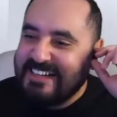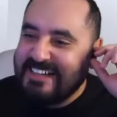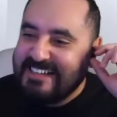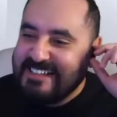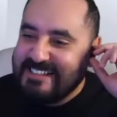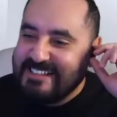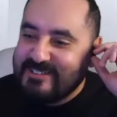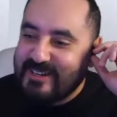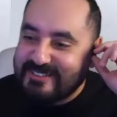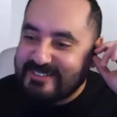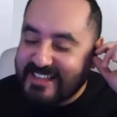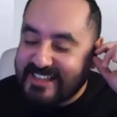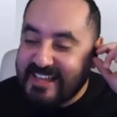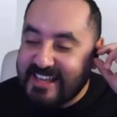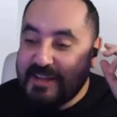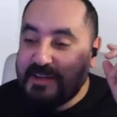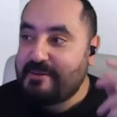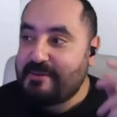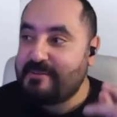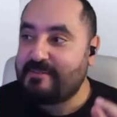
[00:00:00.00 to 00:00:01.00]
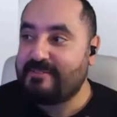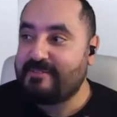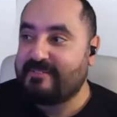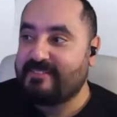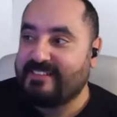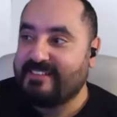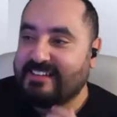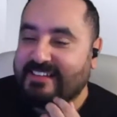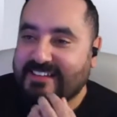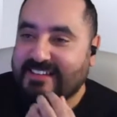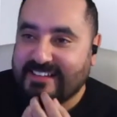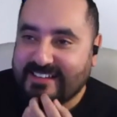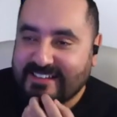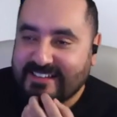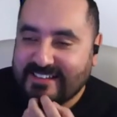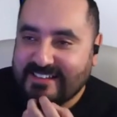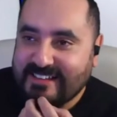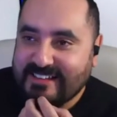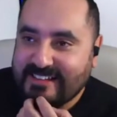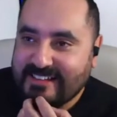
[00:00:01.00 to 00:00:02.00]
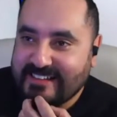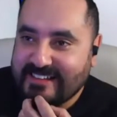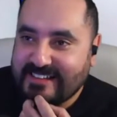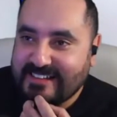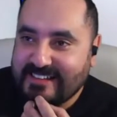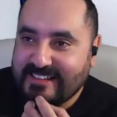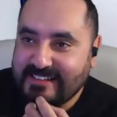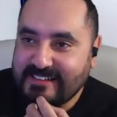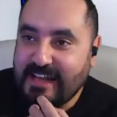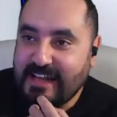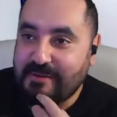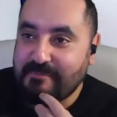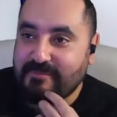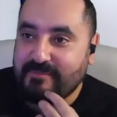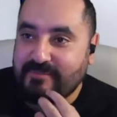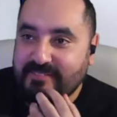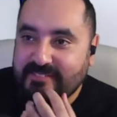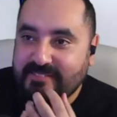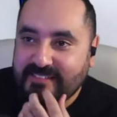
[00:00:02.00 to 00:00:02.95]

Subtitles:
But yeah, like, in terms of answering the